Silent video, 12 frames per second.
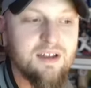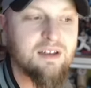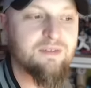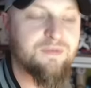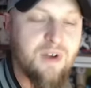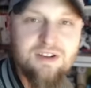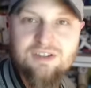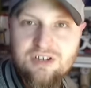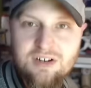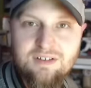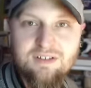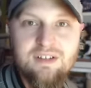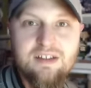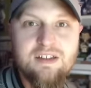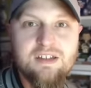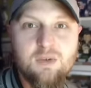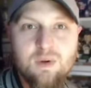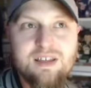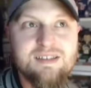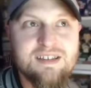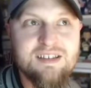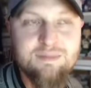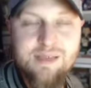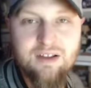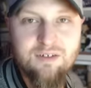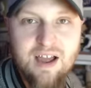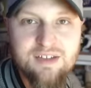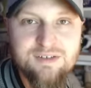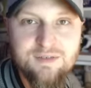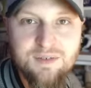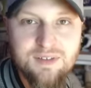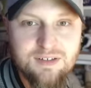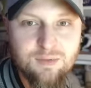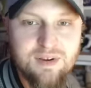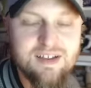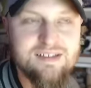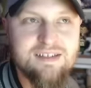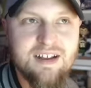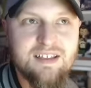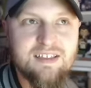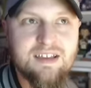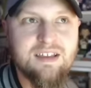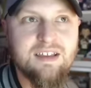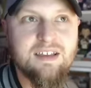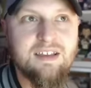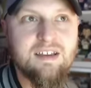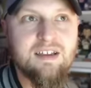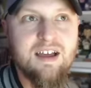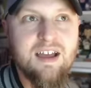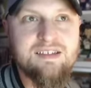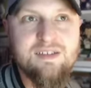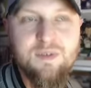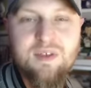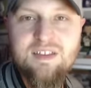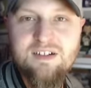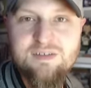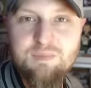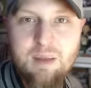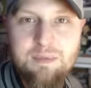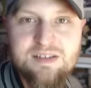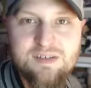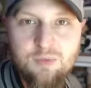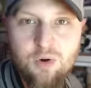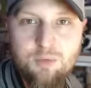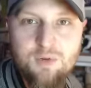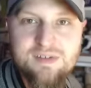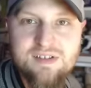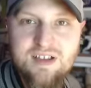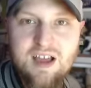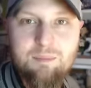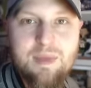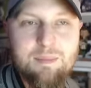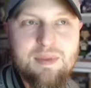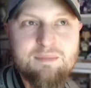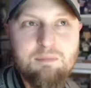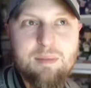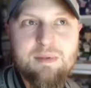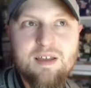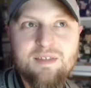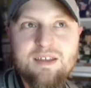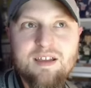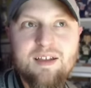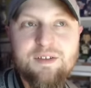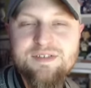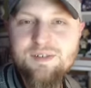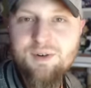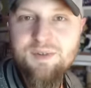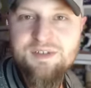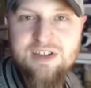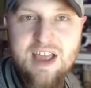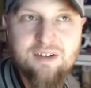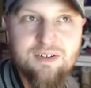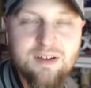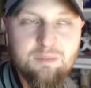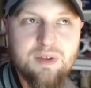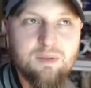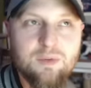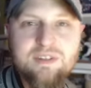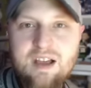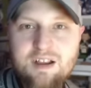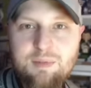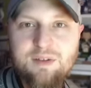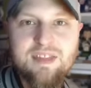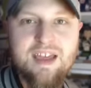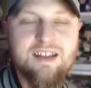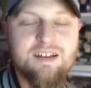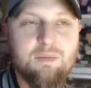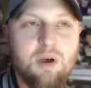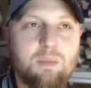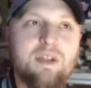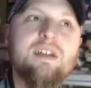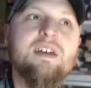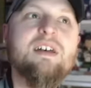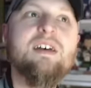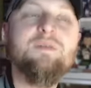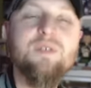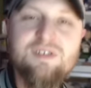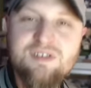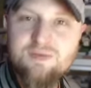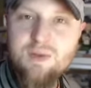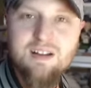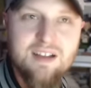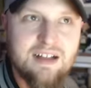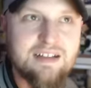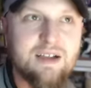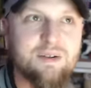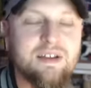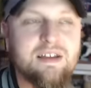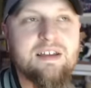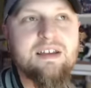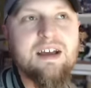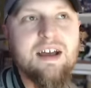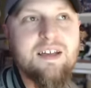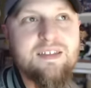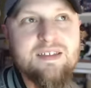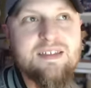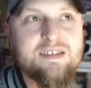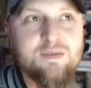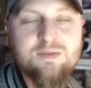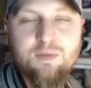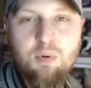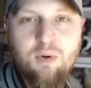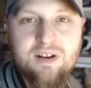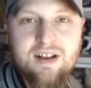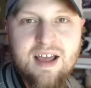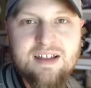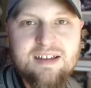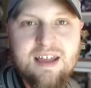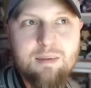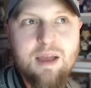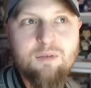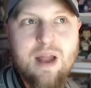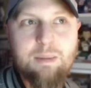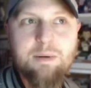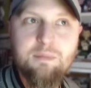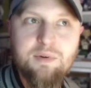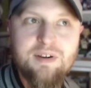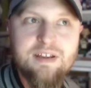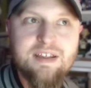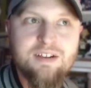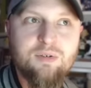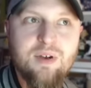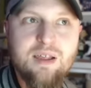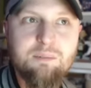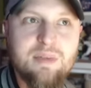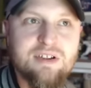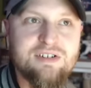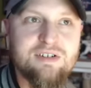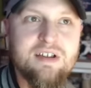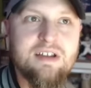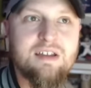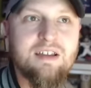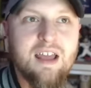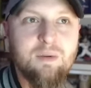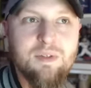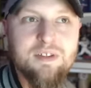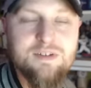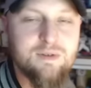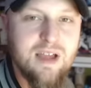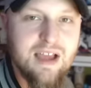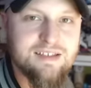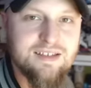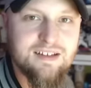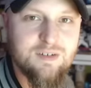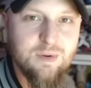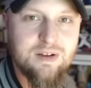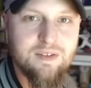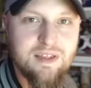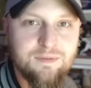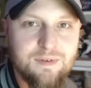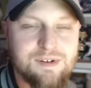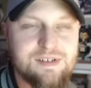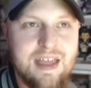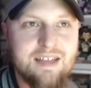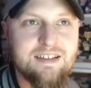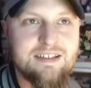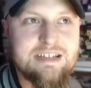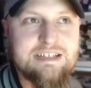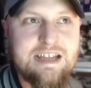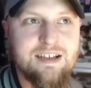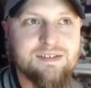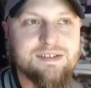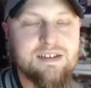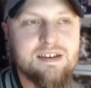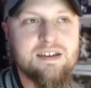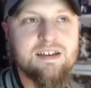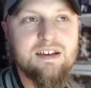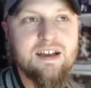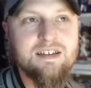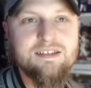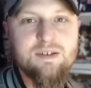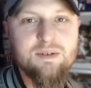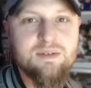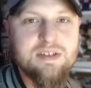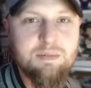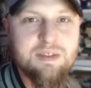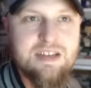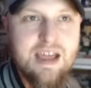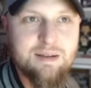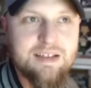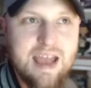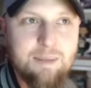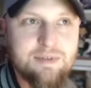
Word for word: functional 26 man roster for the Twins. And I think I still think there's probably some more moves to come. Maybe maybe nothing else earth shattering, but we'll talk about that in a moment. First, just want to call out. Uh, the, this was reported on today by Robert Murray and Craig Mish, kind of were the two guys on Twitter that first had the details. Uh, so tip of the cap to